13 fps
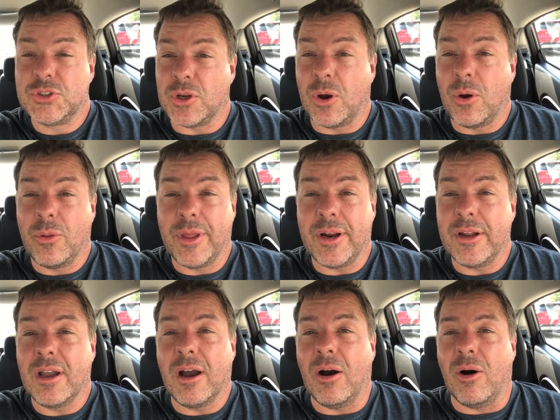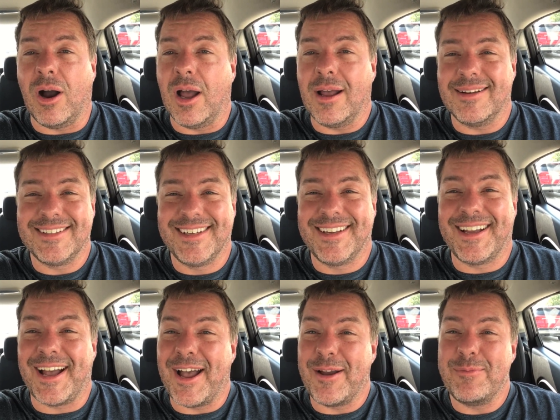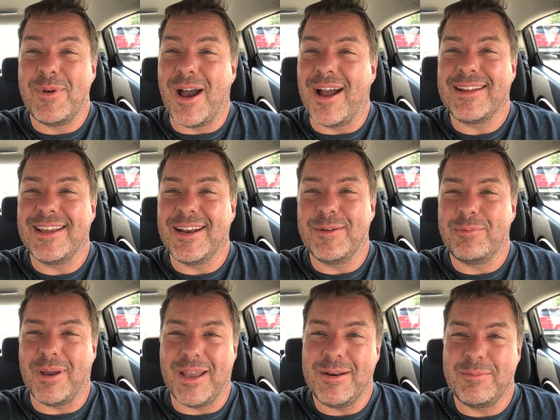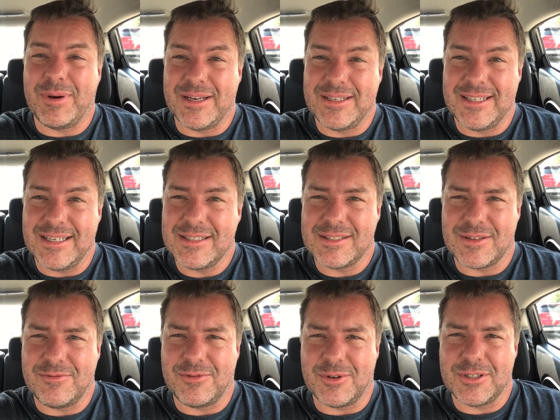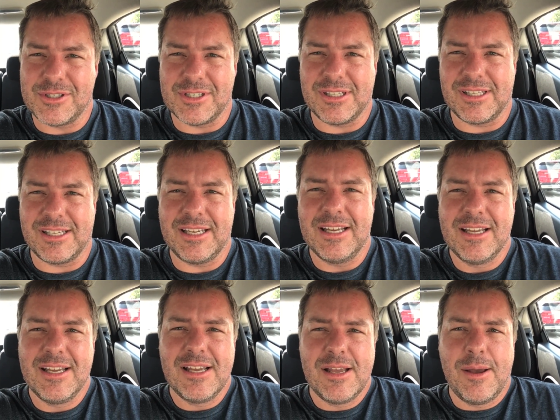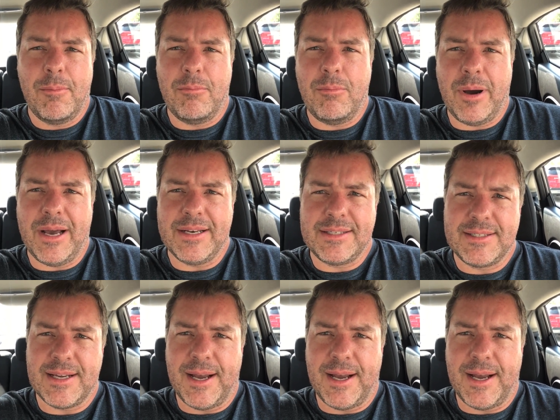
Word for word: So there you go. I'm not getting paid by Dick's, unfortunately, but